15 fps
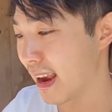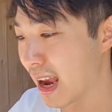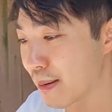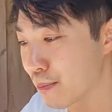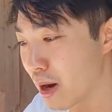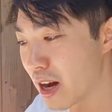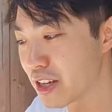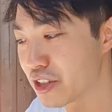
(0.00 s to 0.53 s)

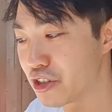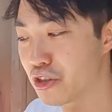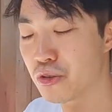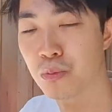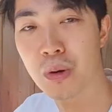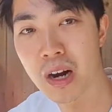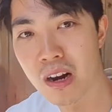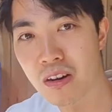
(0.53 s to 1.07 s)
And mind
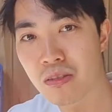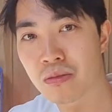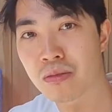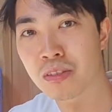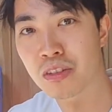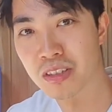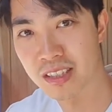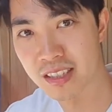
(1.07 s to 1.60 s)
you, while
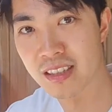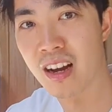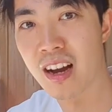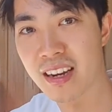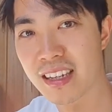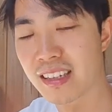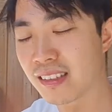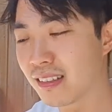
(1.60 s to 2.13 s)
you're
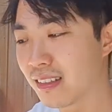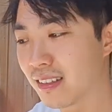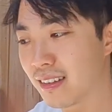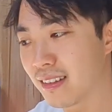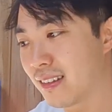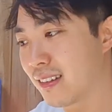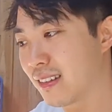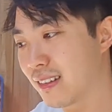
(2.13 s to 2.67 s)
starting
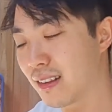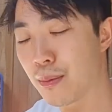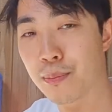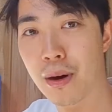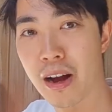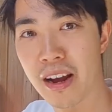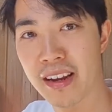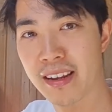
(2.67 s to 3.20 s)
the
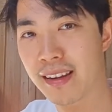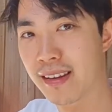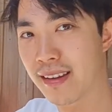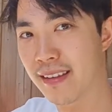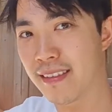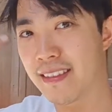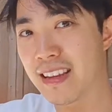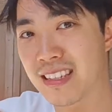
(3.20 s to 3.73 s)
bike,
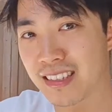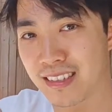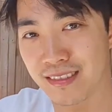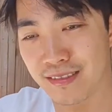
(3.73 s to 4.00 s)
this